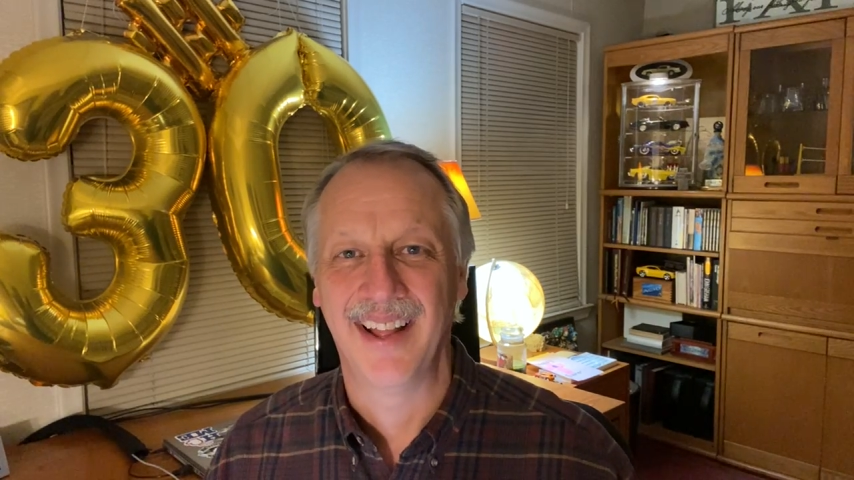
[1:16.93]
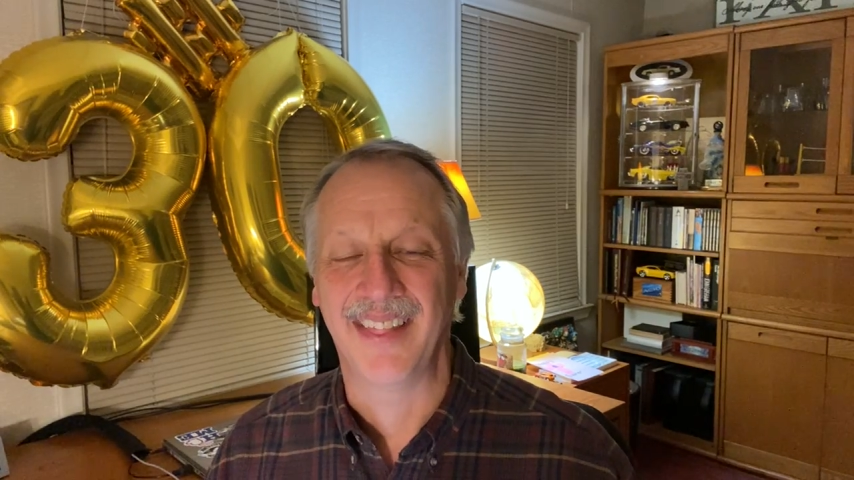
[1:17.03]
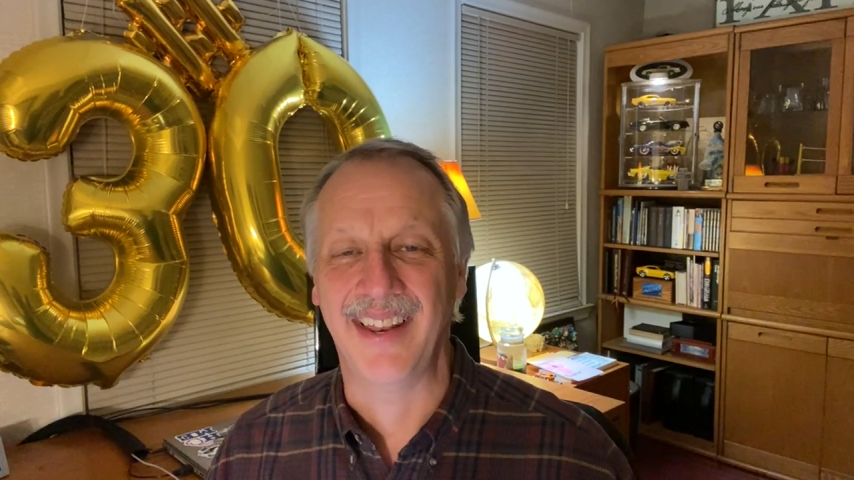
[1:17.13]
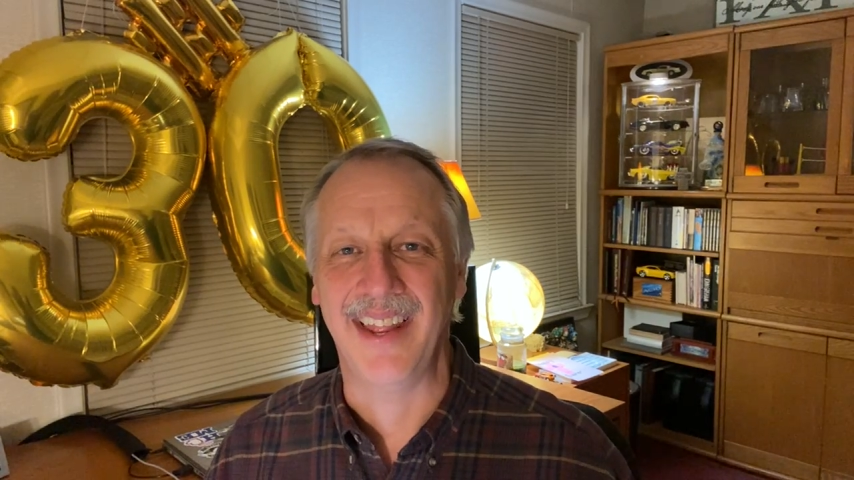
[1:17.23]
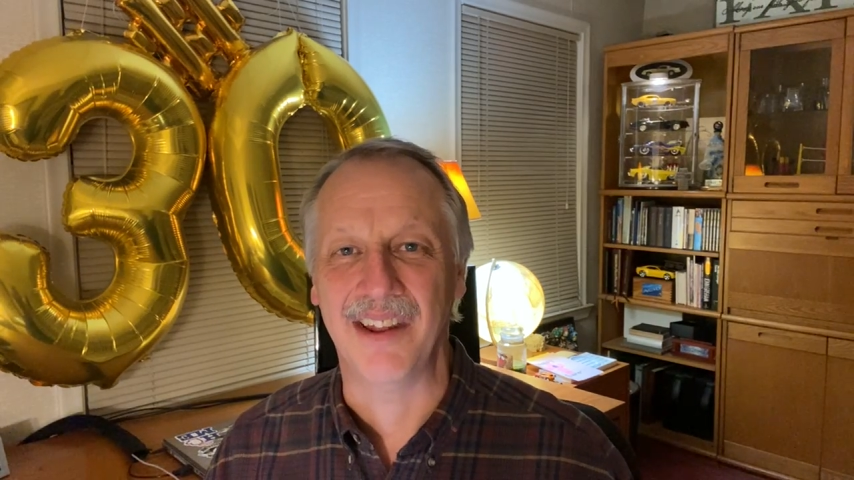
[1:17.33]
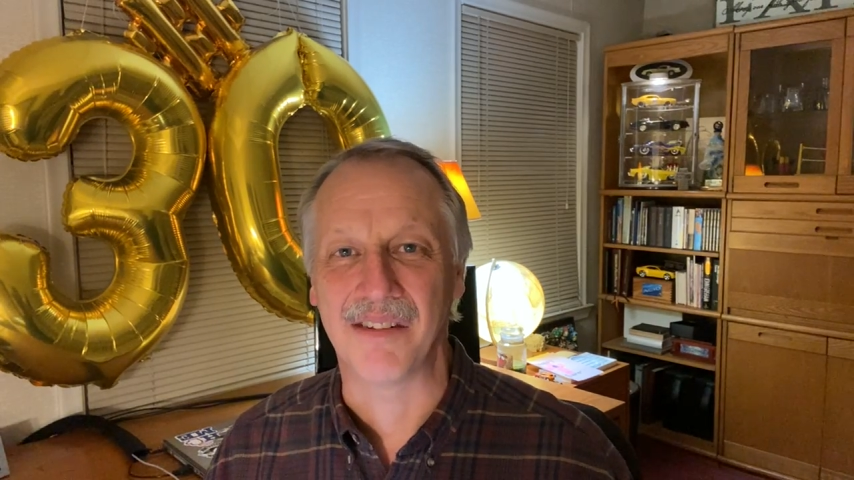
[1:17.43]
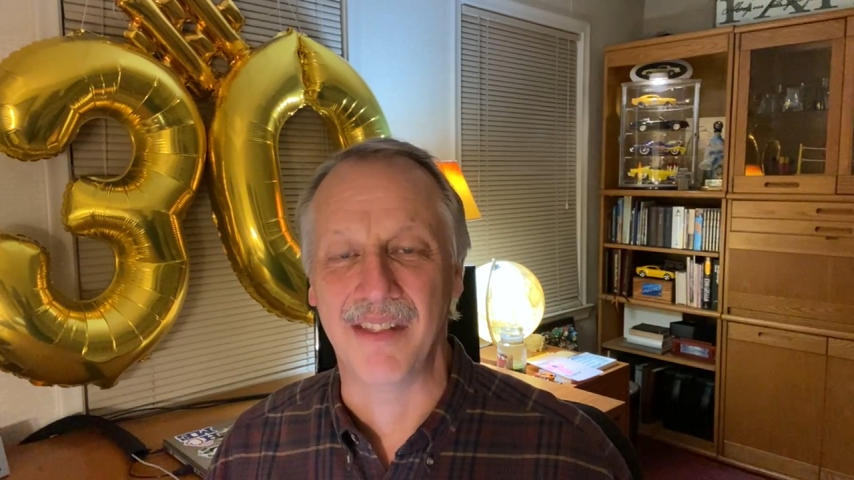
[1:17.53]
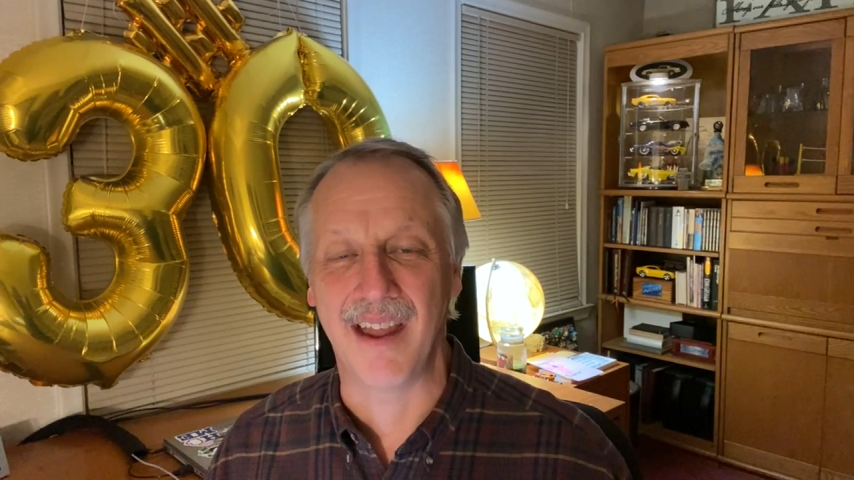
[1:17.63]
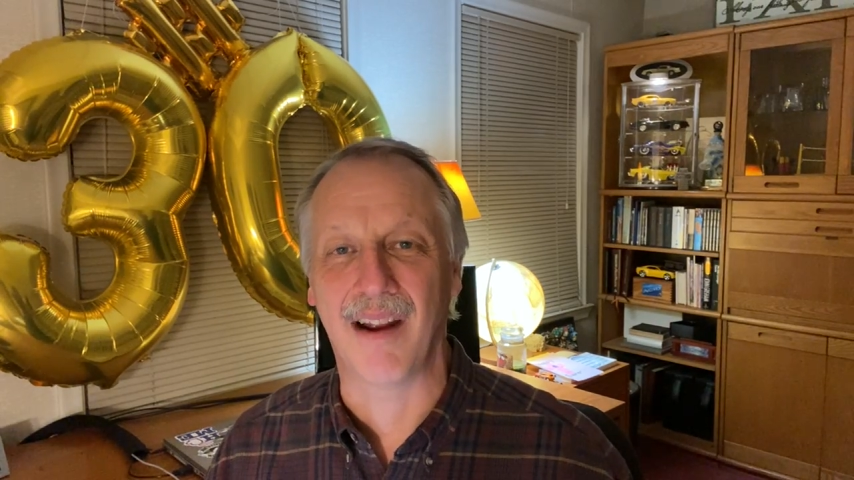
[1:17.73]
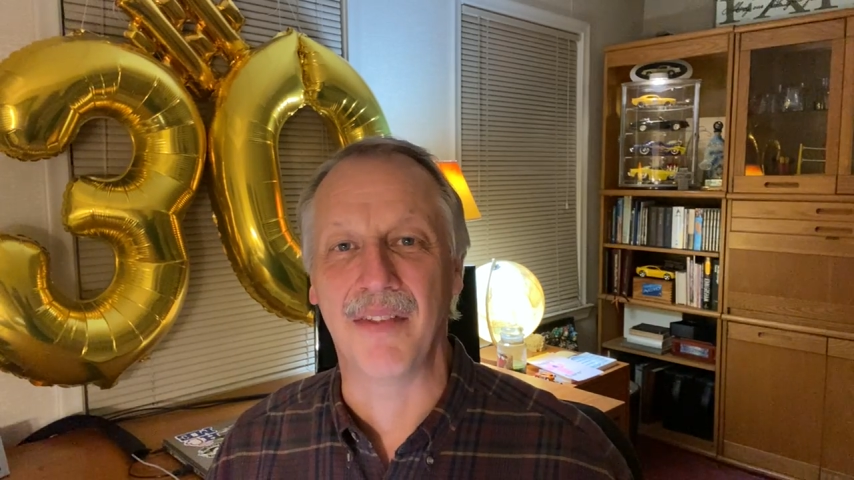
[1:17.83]
that he is
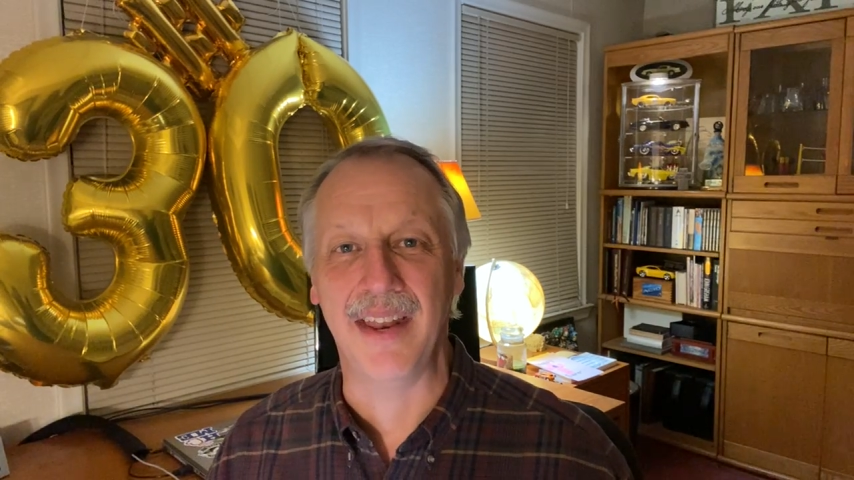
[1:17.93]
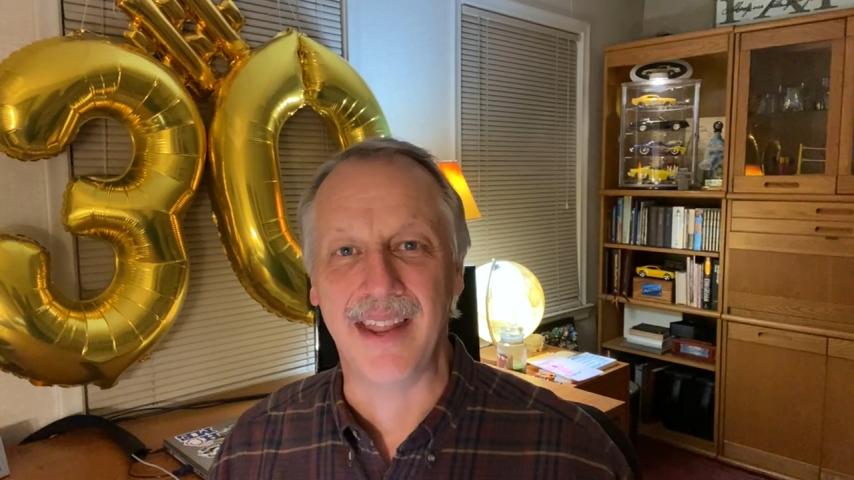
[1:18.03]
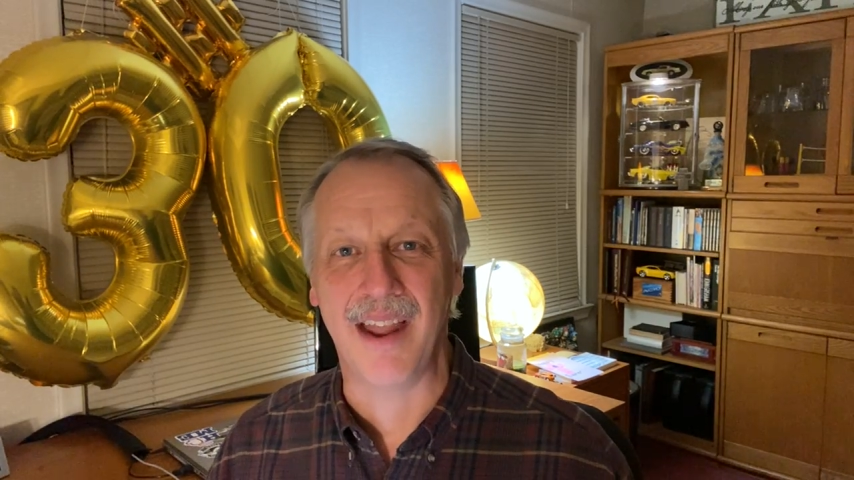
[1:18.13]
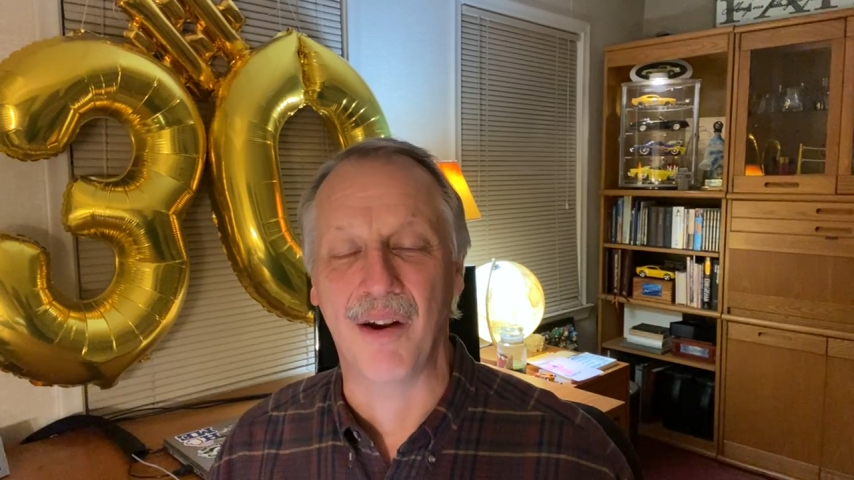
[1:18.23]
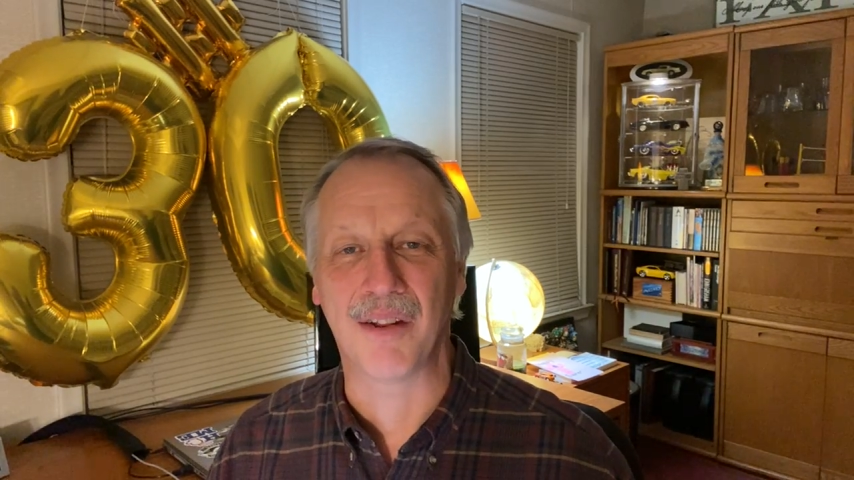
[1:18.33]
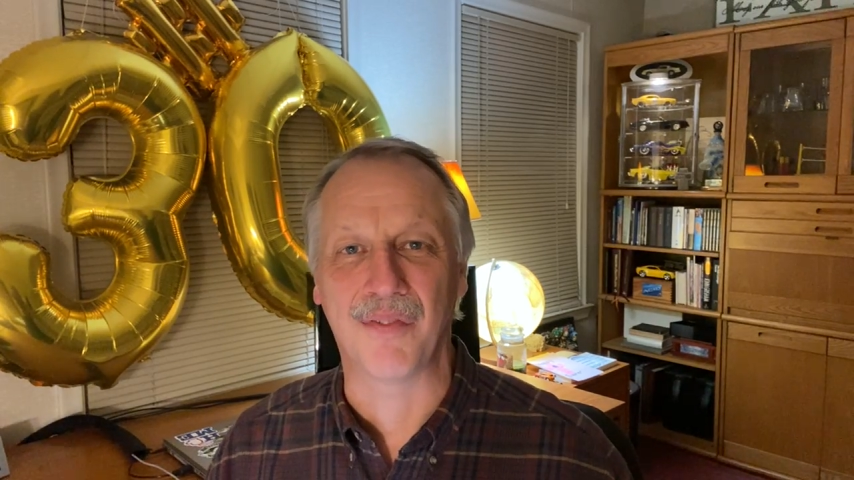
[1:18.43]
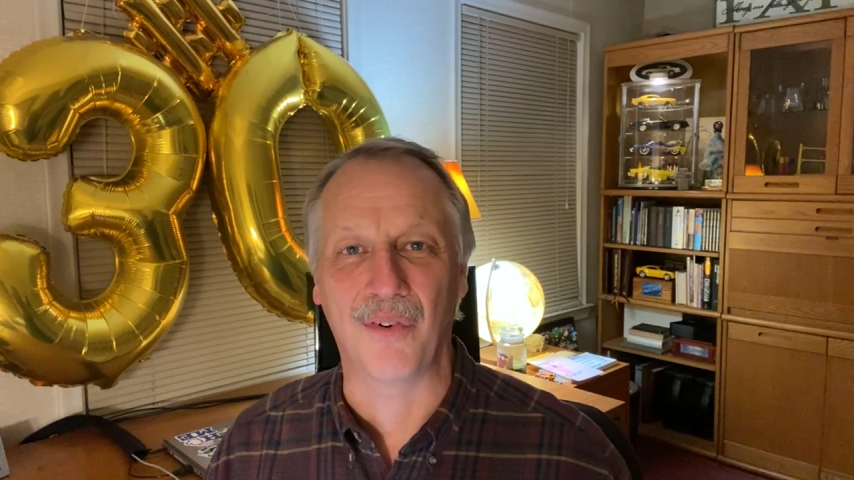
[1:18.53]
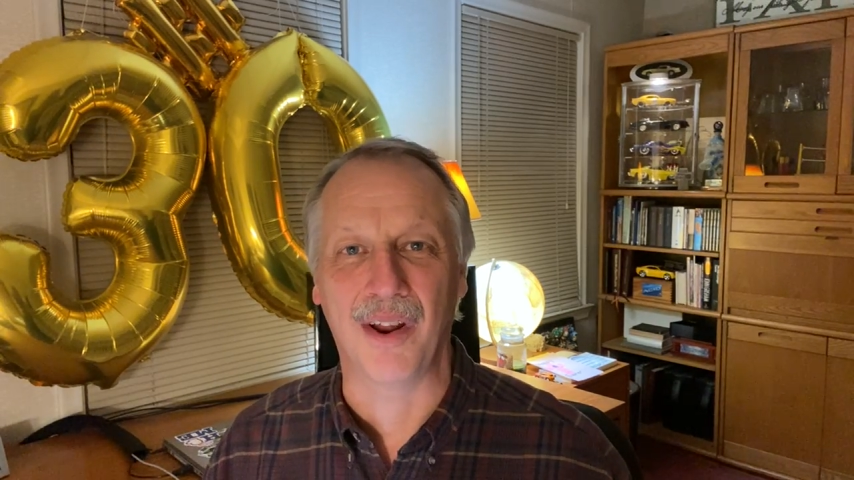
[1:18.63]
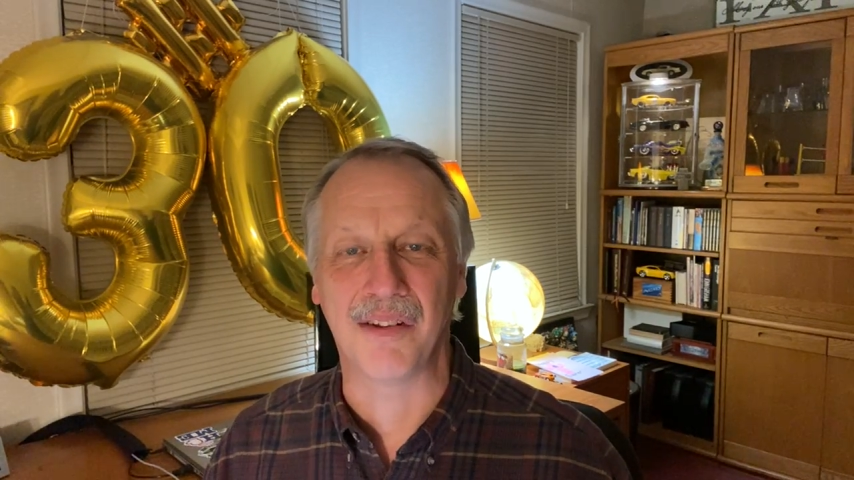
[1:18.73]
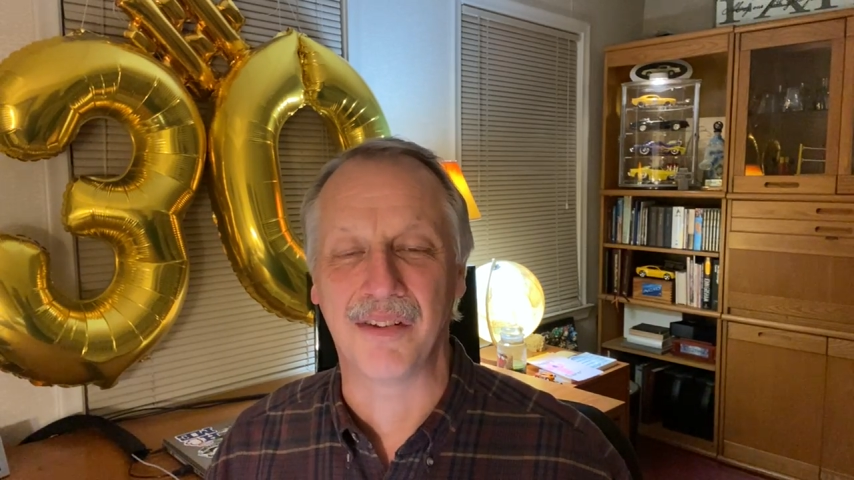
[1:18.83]
there, that he cares
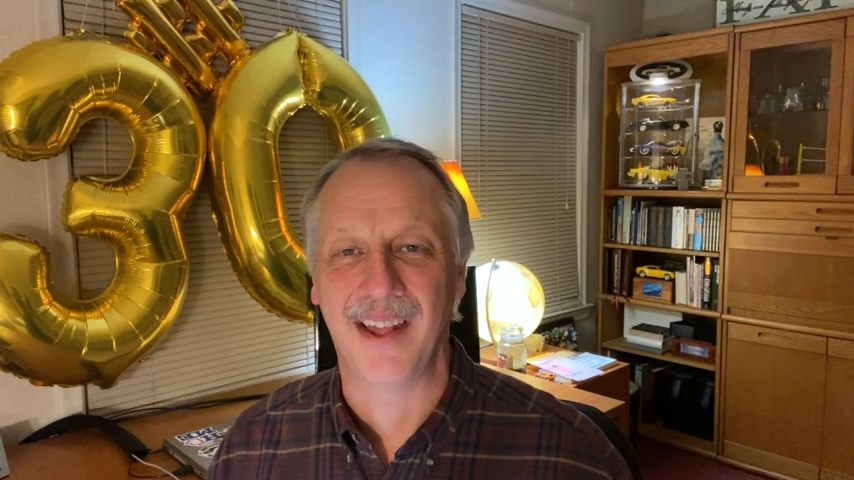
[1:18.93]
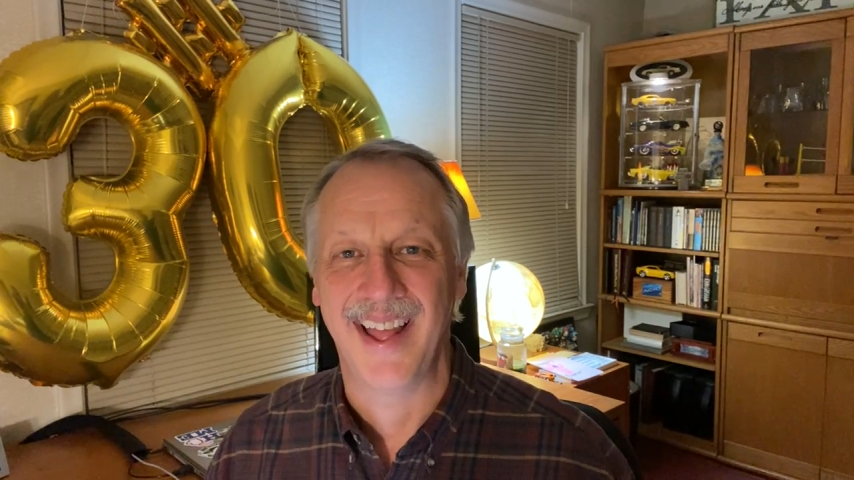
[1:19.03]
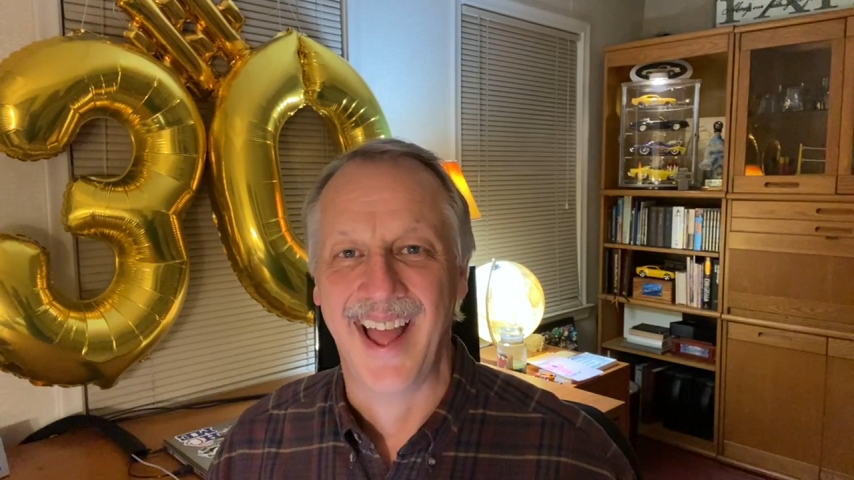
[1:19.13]
for us,